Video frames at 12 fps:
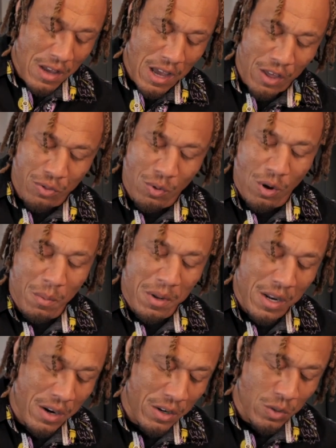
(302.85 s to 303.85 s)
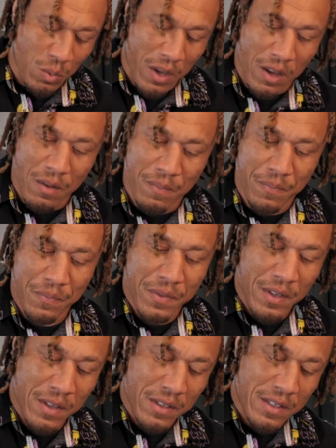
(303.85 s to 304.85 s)
I'll throw them in here as well.
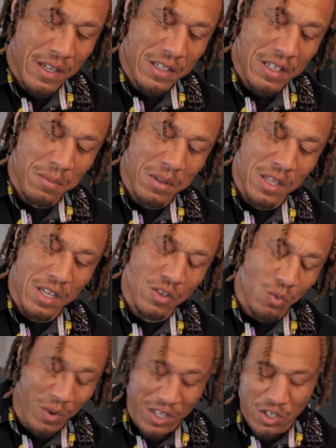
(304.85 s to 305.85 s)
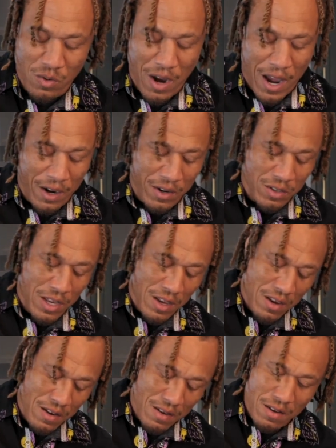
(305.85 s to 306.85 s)
Take some of these Ritz crackers,
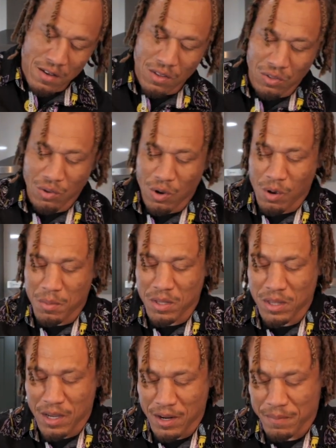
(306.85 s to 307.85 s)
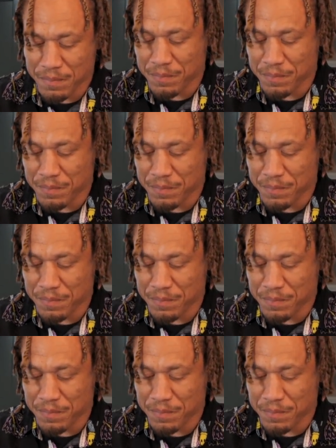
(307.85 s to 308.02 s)
throw them in there.